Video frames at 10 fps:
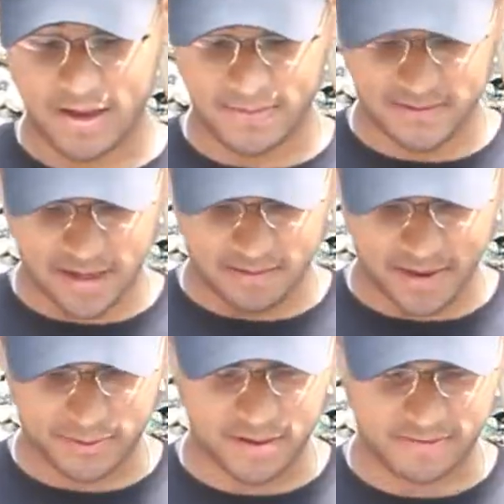Amazon,
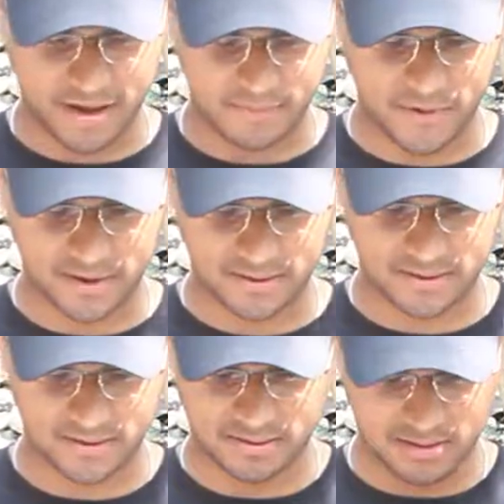about
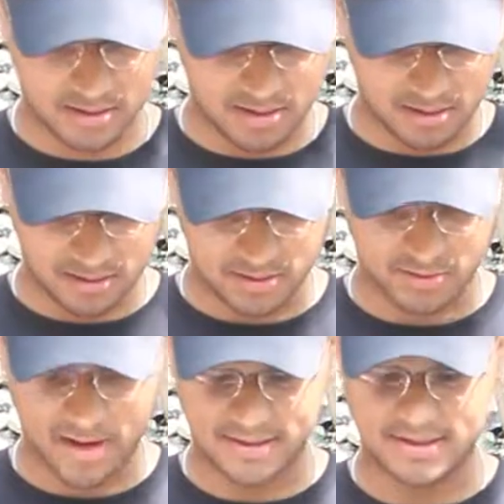$35. It's a
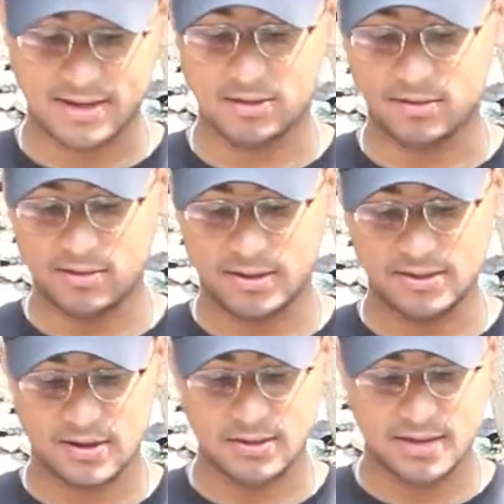great steal.
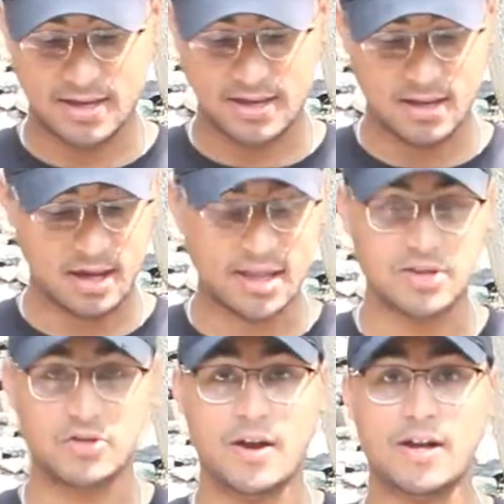These are the
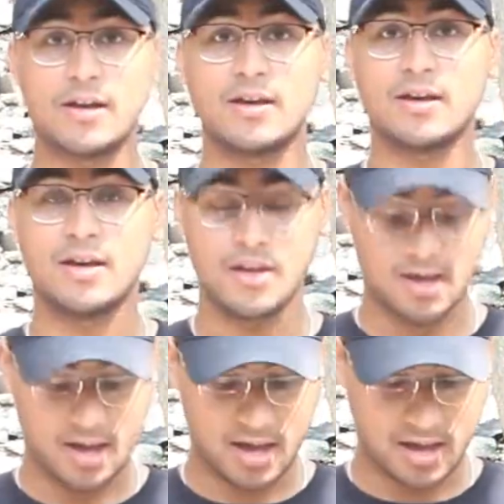electronic
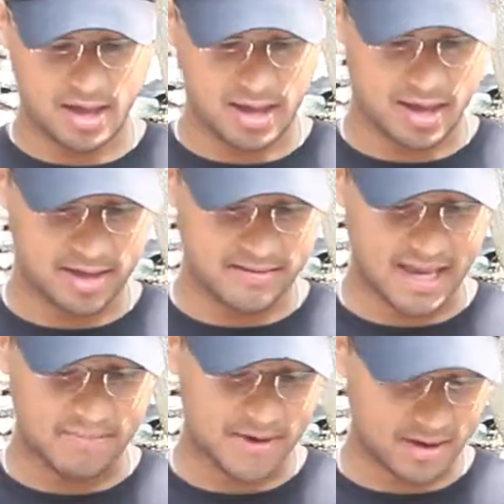
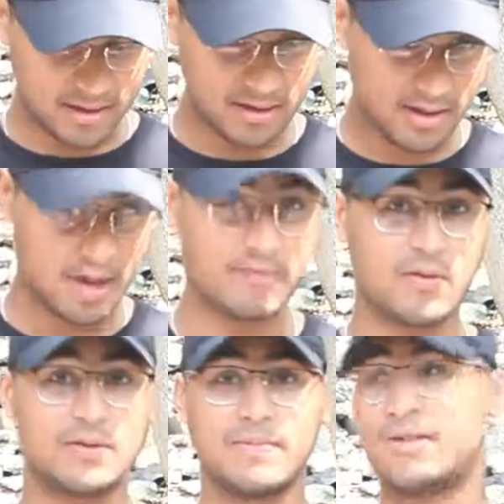dampening
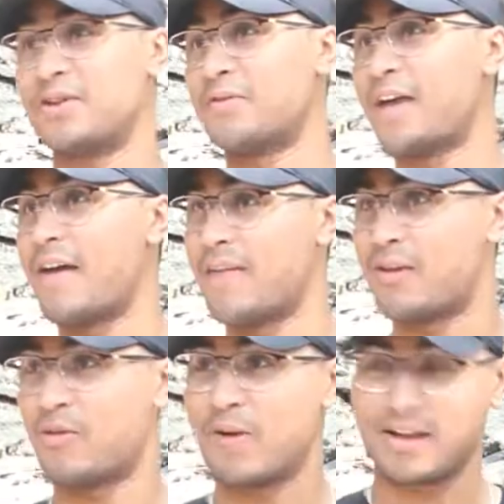headphones. I'm not sure if I had
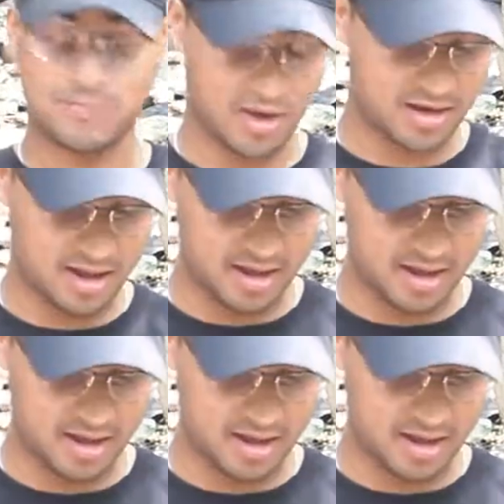that correct, but